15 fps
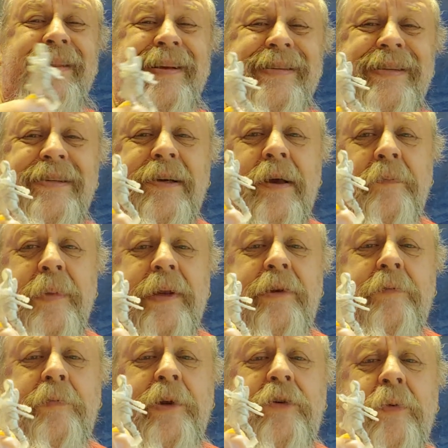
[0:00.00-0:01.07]
this can be
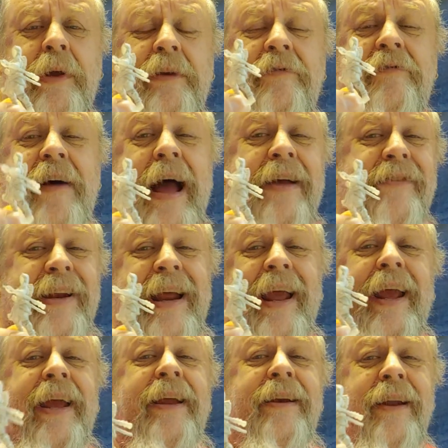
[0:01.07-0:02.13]
between $5 and
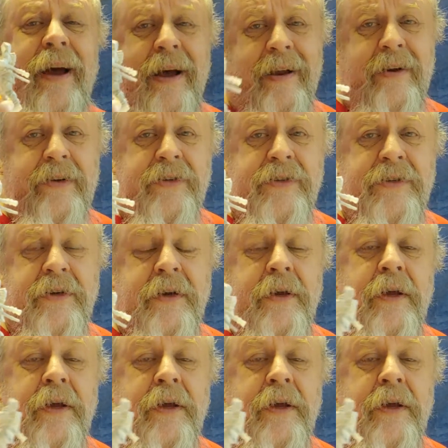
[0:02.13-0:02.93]
$8.